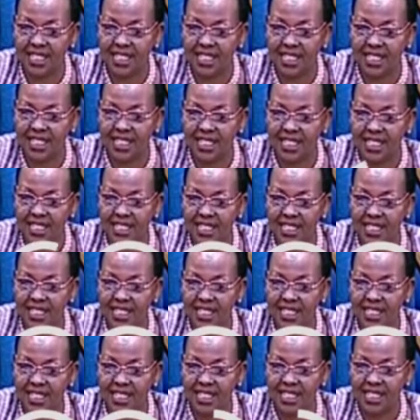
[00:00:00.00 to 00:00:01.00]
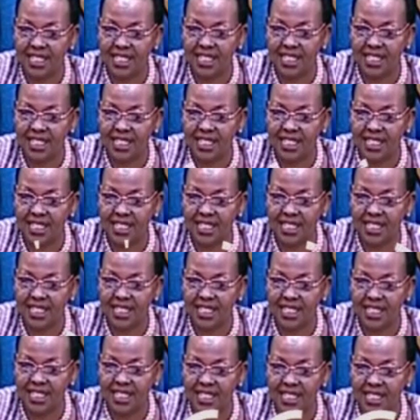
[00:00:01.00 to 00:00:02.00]

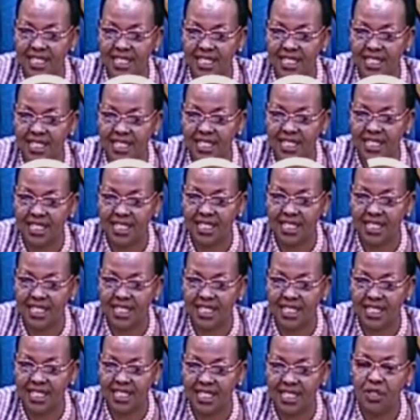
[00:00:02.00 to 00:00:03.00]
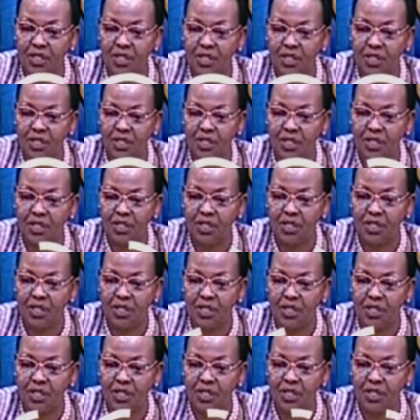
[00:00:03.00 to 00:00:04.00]

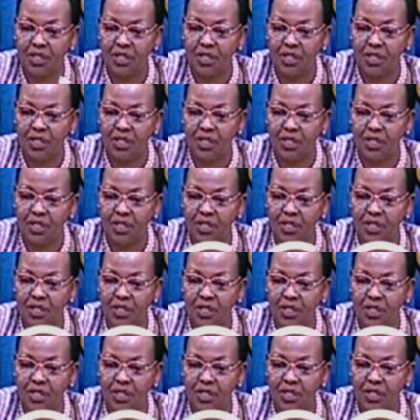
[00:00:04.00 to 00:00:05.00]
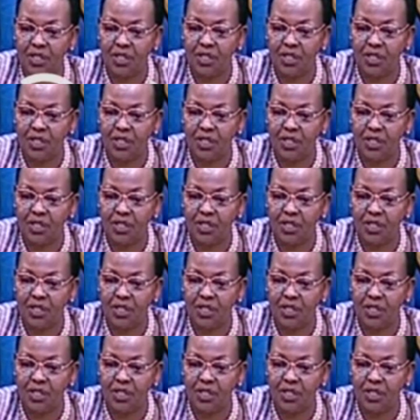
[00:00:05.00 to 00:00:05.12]
Nothing is said.